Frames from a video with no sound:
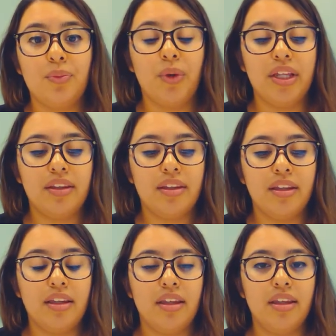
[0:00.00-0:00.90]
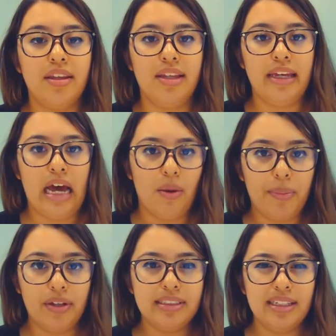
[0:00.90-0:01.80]
with the
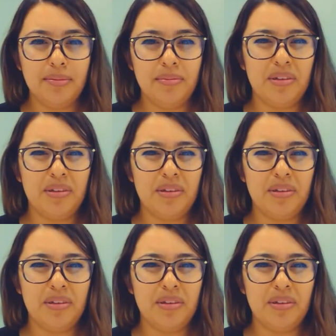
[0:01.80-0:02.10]
outbound team.